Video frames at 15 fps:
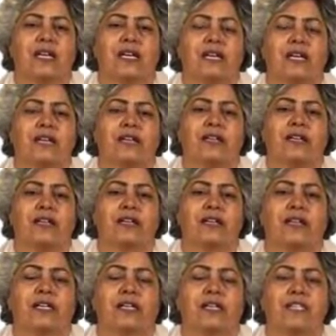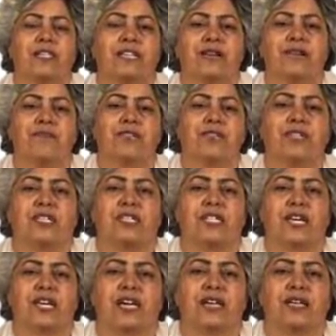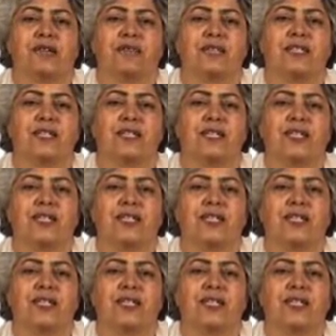in contemporary times,